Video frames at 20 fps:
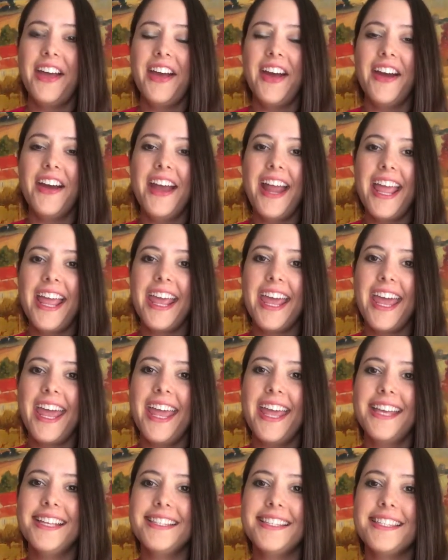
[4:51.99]
All right,
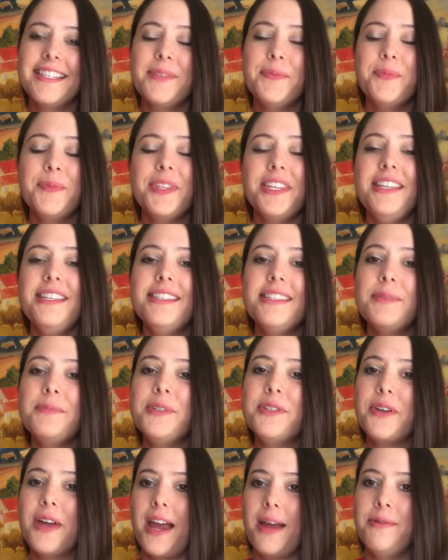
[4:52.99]
guys, please
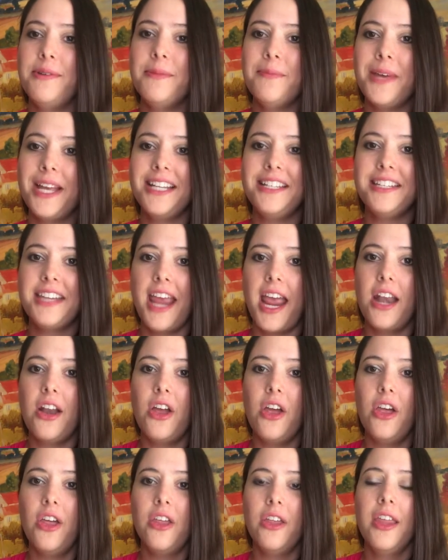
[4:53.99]
subscribe to my
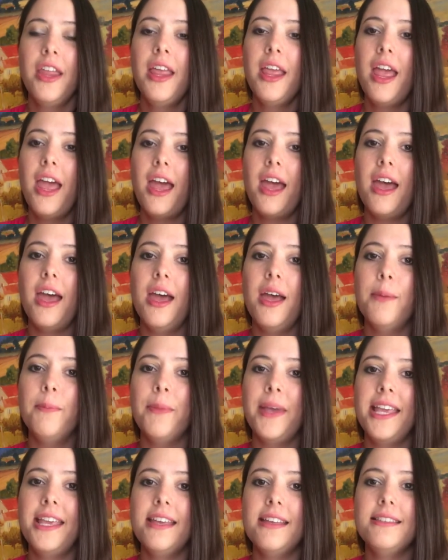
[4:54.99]
channel.
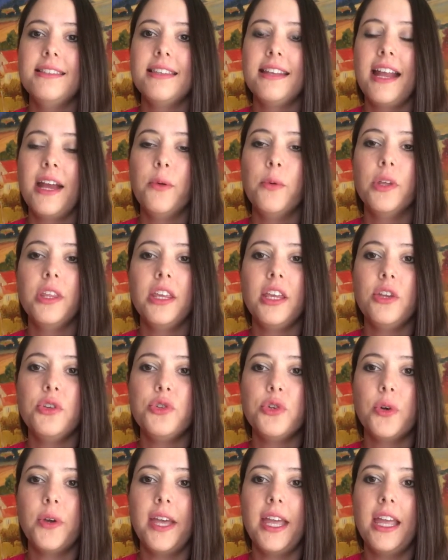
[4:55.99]
My kids and I really
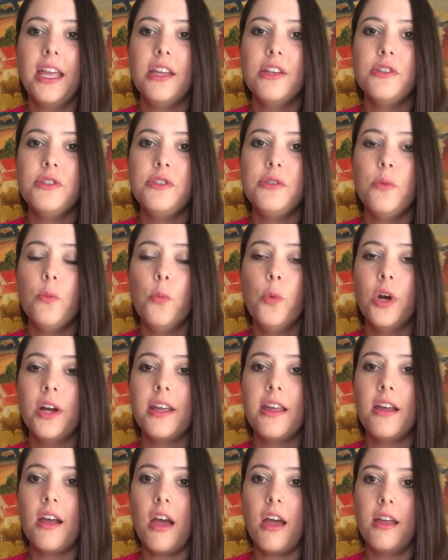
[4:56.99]
enjoy
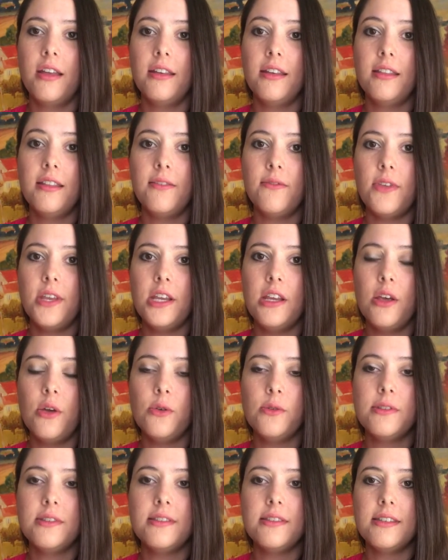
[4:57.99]
working on the
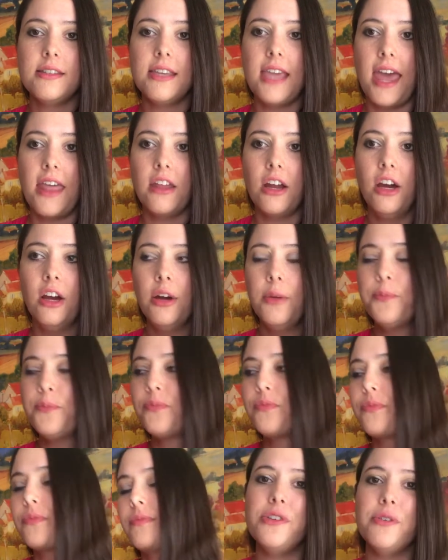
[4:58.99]
videos together.
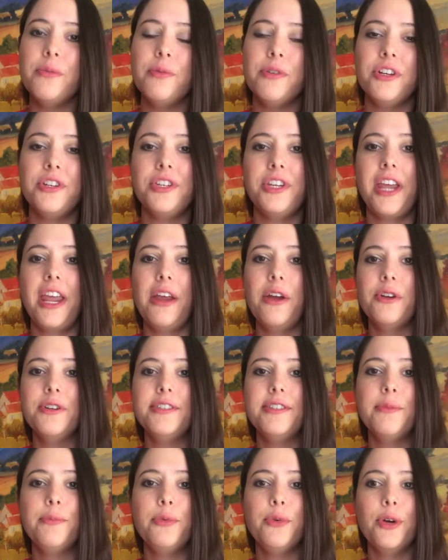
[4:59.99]
do appreciate your
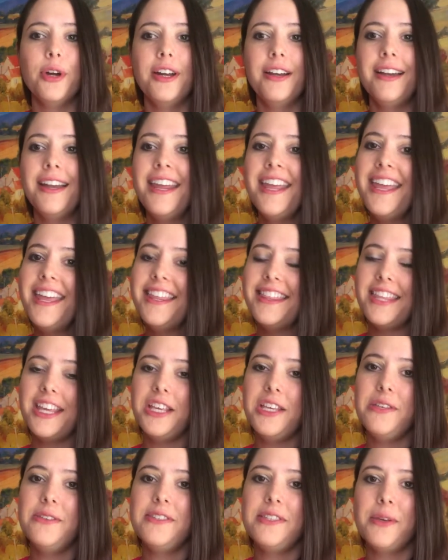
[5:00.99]
support.
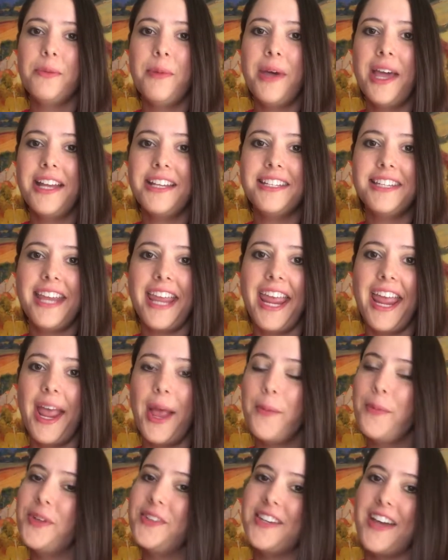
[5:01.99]
Thank you so much,
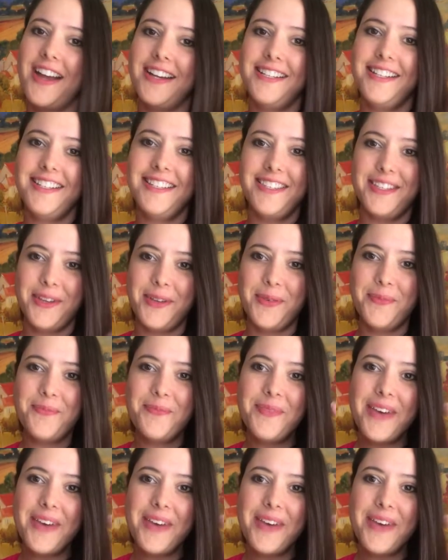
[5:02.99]
and we'll talk to you soon.